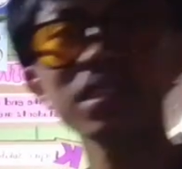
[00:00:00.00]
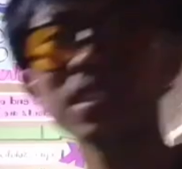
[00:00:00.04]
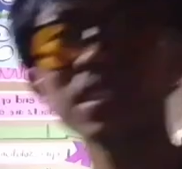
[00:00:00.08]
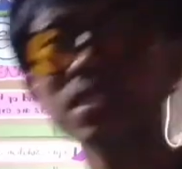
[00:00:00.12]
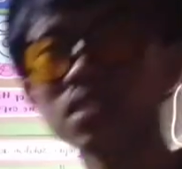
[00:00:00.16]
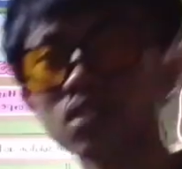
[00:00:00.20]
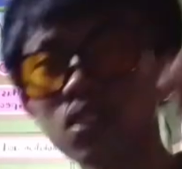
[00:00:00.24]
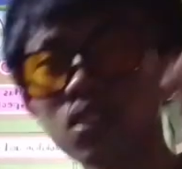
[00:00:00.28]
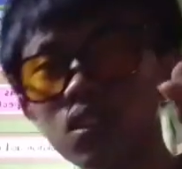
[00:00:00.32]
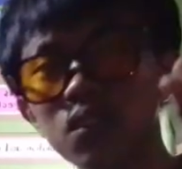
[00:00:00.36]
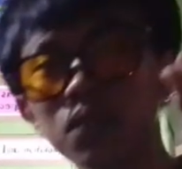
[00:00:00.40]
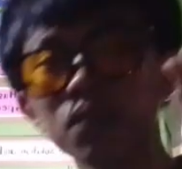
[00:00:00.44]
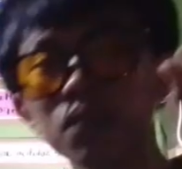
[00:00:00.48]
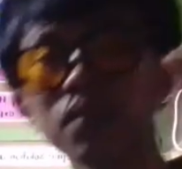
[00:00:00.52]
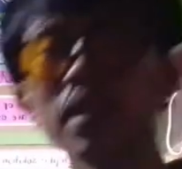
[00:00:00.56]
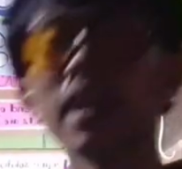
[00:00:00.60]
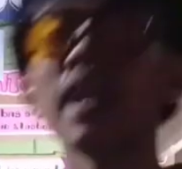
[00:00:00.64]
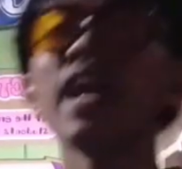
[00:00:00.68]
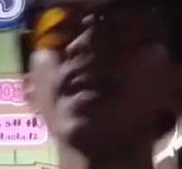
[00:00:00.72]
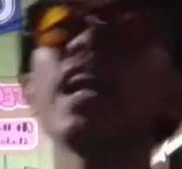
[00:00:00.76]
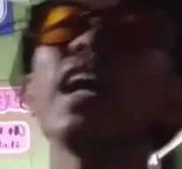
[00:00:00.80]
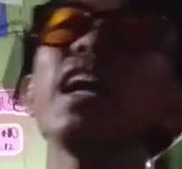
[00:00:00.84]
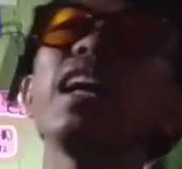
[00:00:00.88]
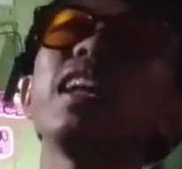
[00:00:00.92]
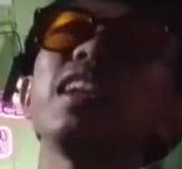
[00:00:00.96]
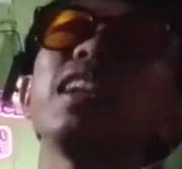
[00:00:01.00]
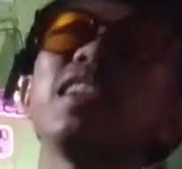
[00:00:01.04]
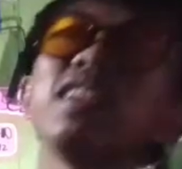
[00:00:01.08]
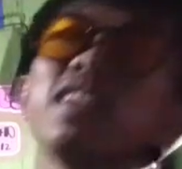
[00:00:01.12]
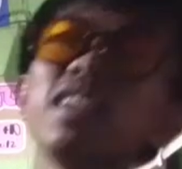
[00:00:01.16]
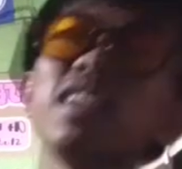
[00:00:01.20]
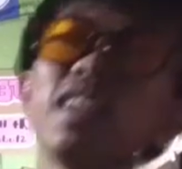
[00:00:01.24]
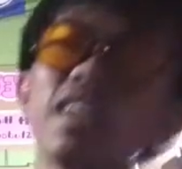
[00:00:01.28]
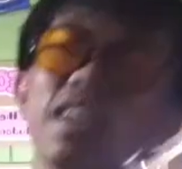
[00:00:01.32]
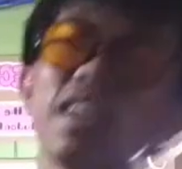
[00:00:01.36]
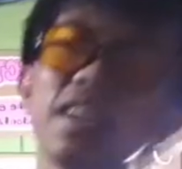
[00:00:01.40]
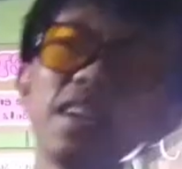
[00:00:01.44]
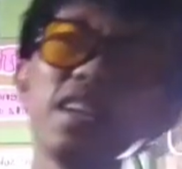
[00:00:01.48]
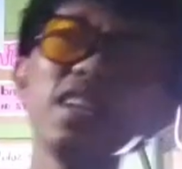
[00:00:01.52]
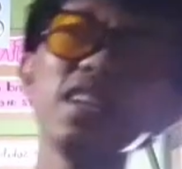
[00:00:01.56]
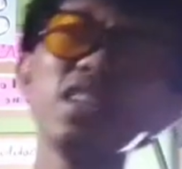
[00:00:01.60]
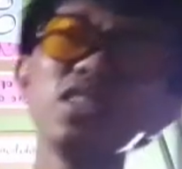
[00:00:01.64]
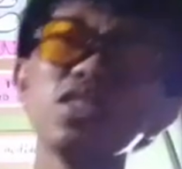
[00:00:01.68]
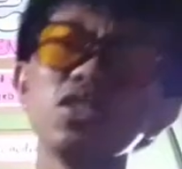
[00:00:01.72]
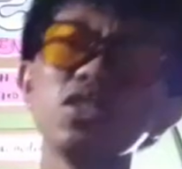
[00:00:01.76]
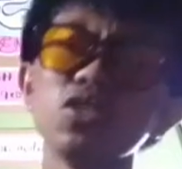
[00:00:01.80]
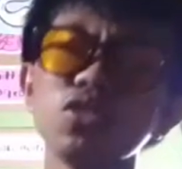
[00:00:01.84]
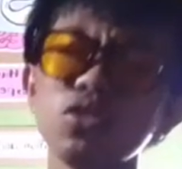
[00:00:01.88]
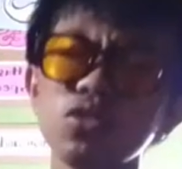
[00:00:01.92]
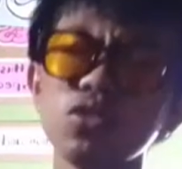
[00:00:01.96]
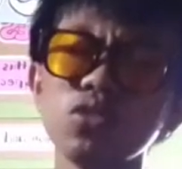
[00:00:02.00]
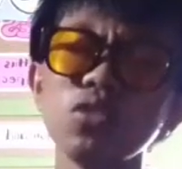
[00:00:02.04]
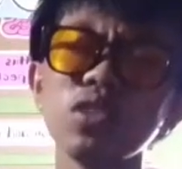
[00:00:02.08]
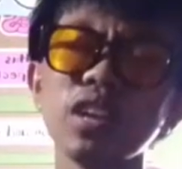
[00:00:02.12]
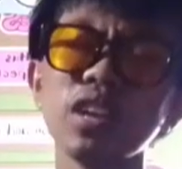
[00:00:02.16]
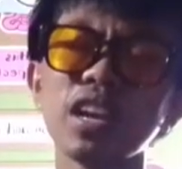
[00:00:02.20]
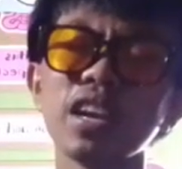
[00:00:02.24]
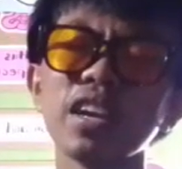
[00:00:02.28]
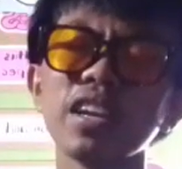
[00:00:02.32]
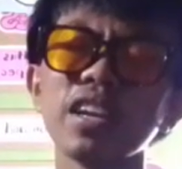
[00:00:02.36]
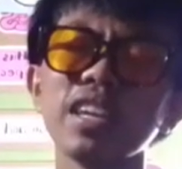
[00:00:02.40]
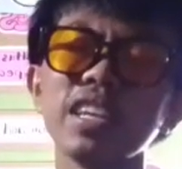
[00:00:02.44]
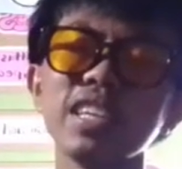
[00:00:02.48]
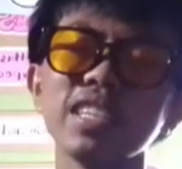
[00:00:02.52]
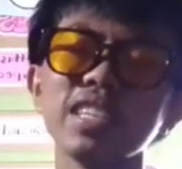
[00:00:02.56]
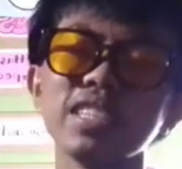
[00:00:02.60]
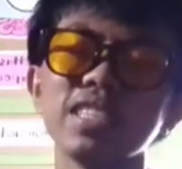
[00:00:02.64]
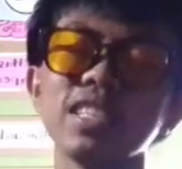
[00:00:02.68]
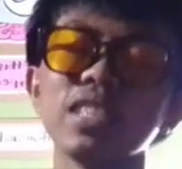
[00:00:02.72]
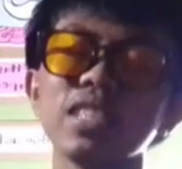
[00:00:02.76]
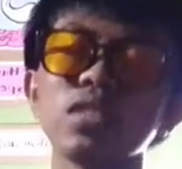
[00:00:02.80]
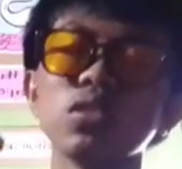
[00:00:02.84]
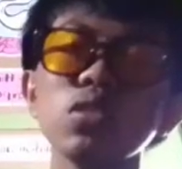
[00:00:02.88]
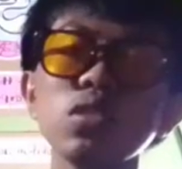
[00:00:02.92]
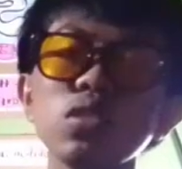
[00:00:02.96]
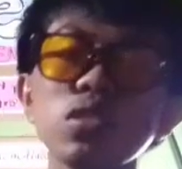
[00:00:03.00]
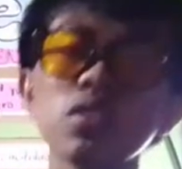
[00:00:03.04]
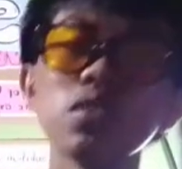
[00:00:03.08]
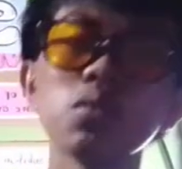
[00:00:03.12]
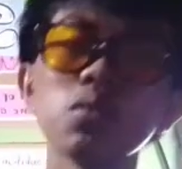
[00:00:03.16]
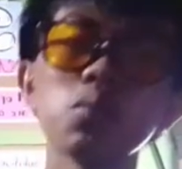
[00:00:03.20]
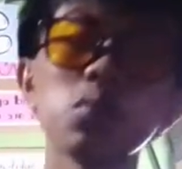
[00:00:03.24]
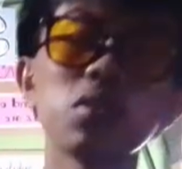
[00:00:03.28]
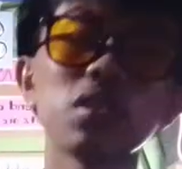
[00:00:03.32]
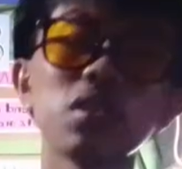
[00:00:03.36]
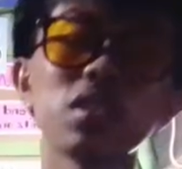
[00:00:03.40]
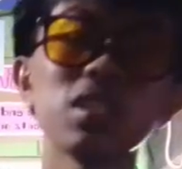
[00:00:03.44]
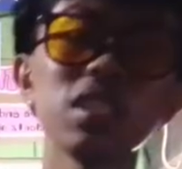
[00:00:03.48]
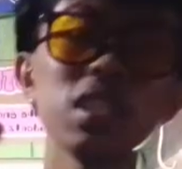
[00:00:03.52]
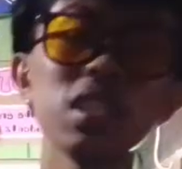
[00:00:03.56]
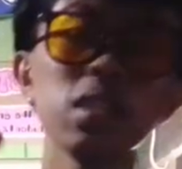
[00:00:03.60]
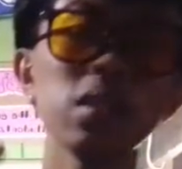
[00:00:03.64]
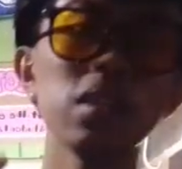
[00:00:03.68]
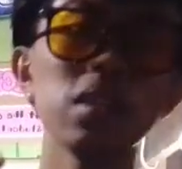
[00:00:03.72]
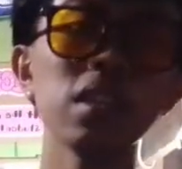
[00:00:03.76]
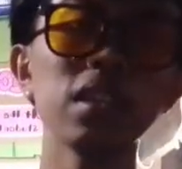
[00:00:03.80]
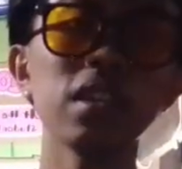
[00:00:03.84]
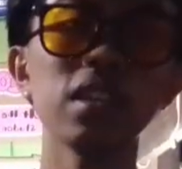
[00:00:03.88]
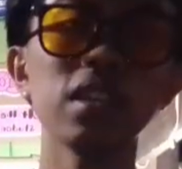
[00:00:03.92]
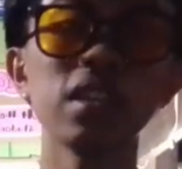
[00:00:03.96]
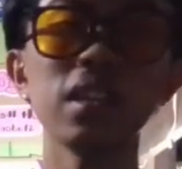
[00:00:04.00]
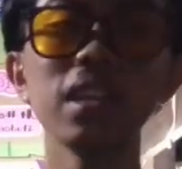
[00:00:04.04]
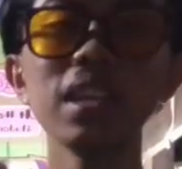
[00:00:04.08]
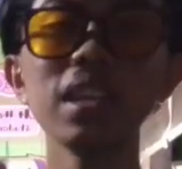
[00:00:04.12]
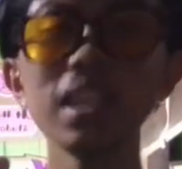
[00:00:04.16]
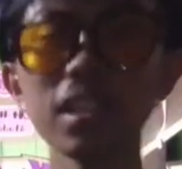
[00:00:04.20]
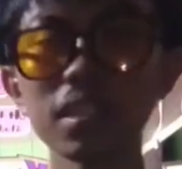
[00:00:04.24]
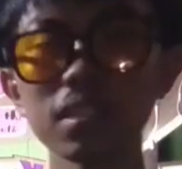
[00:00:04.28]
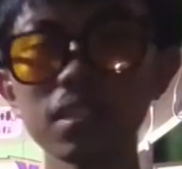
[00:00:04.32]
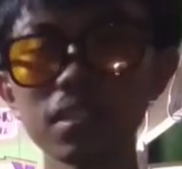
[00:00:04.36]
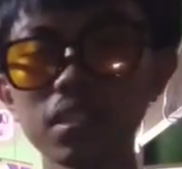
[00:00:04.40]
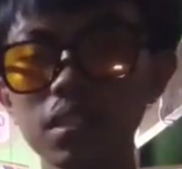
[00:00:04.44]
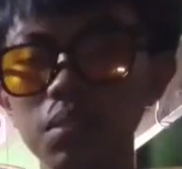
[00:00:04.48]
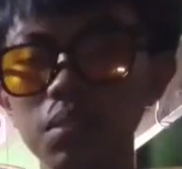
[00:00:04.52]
dissolve and the sugar is the solute where he is